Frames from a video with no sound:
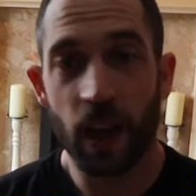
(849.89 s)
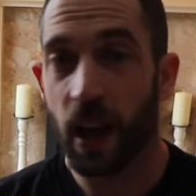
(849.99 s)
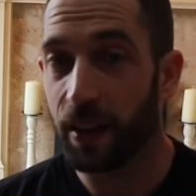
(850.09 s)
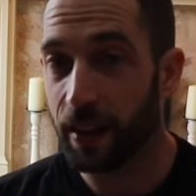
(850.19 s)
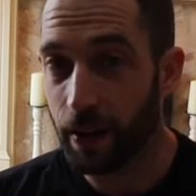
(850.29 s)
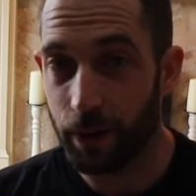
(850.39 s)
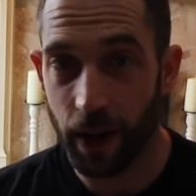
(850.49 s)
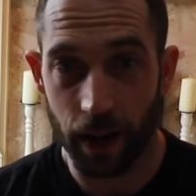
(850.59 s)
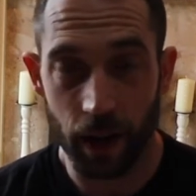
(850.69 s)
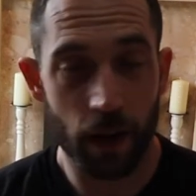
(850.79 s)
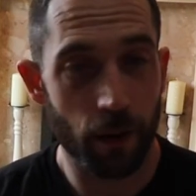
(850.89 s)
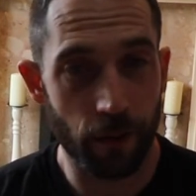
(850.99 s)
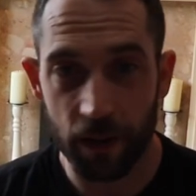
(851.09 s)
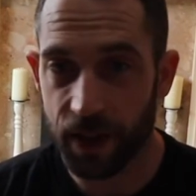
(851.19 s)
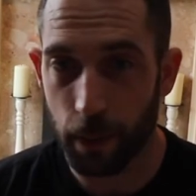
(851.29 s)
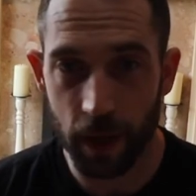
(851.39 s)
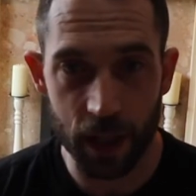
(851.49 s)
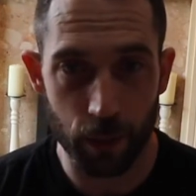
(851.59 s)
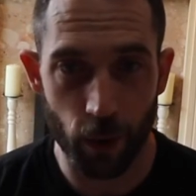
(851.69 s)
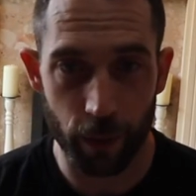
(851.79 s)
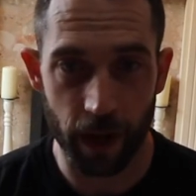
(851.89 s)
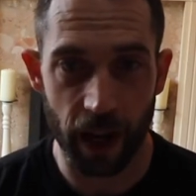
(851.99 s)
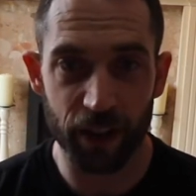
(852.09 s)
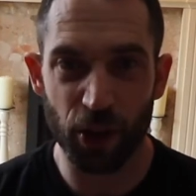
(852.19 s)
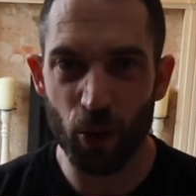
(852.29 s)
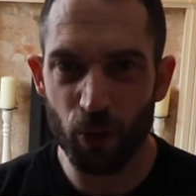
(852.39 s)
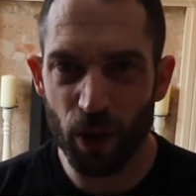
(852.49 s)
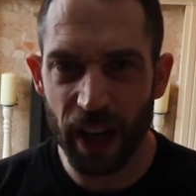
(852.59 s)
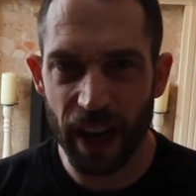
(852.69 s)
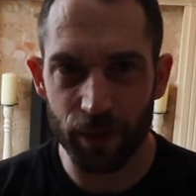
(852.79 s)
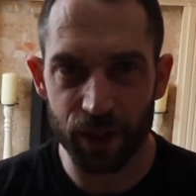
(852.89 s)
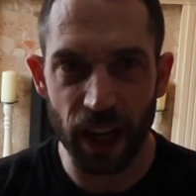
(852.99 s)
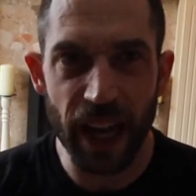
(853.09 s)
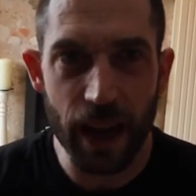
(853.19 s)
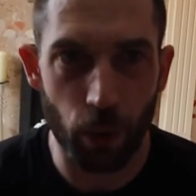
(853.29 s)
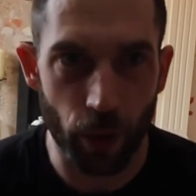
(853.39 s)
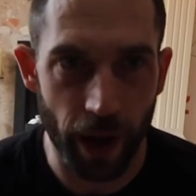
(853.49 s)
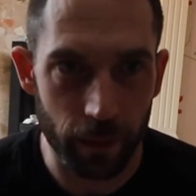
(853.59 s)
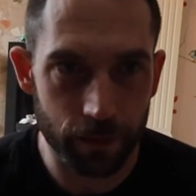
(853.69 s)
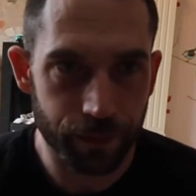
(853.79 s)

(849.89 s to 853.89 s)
In the evening 5-10 minutes of movement. And I don't really have to label that.